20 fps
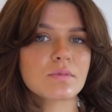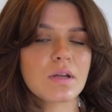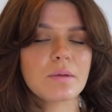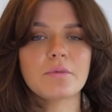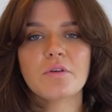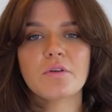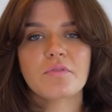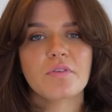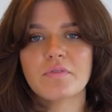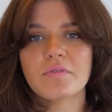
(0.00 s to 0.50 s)
Let me
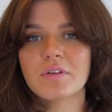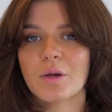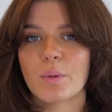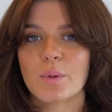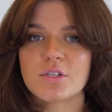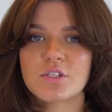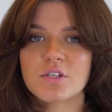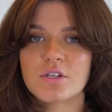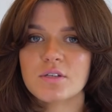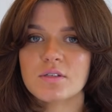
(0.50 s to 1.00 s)
know if you have any
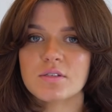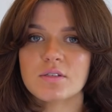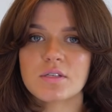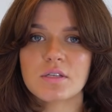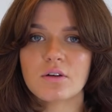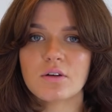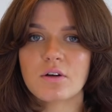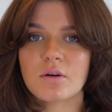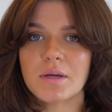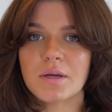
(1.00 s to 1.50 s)
questions in
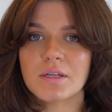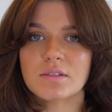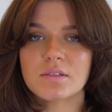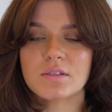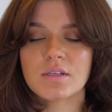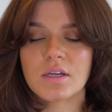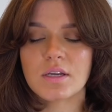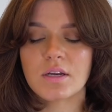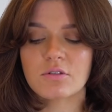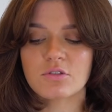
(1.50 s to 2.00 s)
the comments
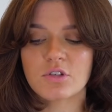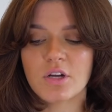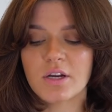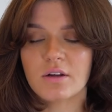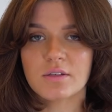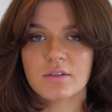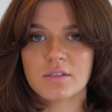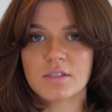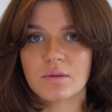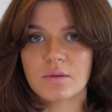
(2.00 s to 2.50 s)
and I'll try and
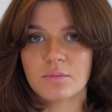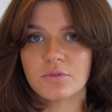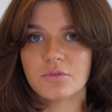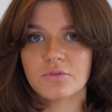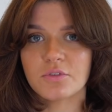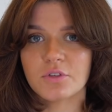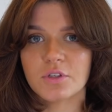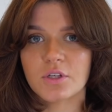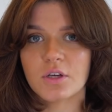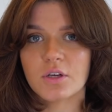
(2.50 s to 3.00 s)
answer them all
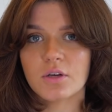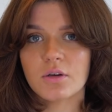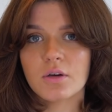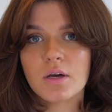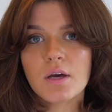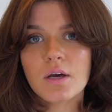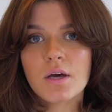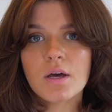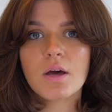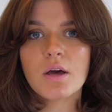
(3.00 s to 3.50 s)
for you.
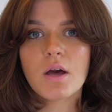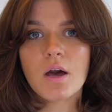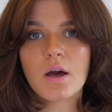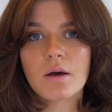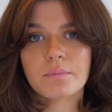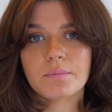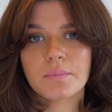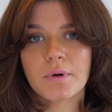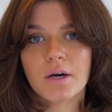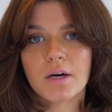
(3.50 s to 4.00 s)

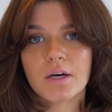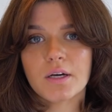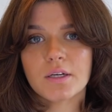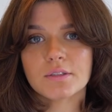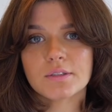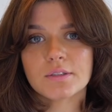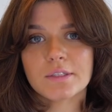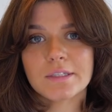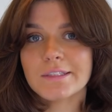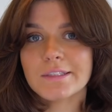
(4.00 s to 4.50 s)

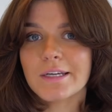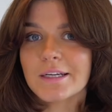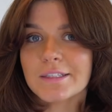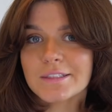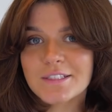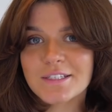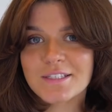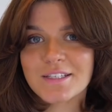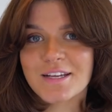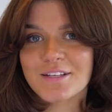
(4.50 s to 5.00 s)
But yeah, let's
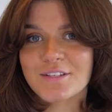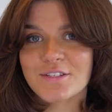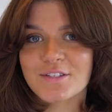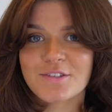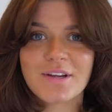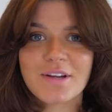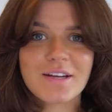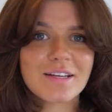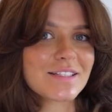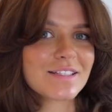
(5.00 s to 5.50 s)
just get
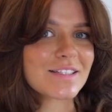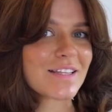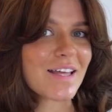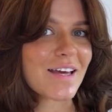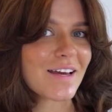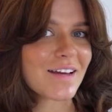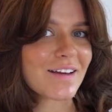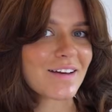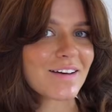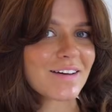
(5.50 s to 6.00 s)
straight into the
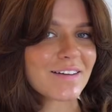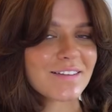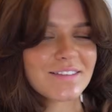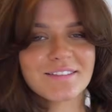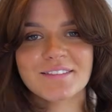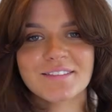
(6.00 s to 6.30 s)
haircut.